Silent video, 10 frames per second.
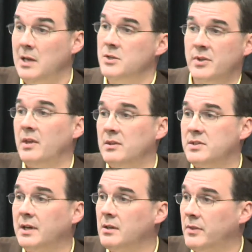So then the
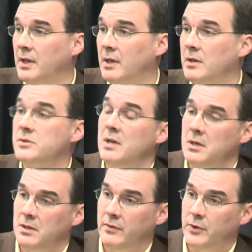second thing is,
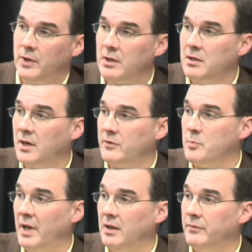if you're in a
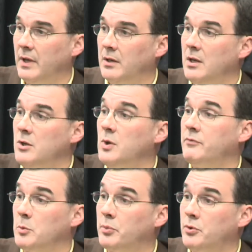covered benefit, you
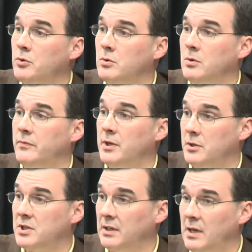have to prove that your
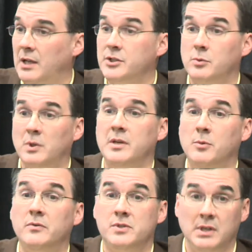technology really
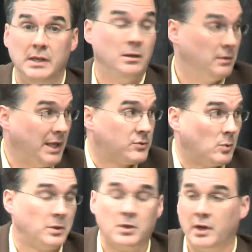moves the needle, and that's
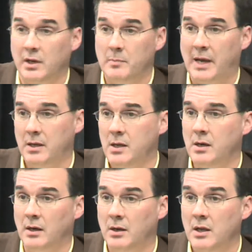what we're talking about here.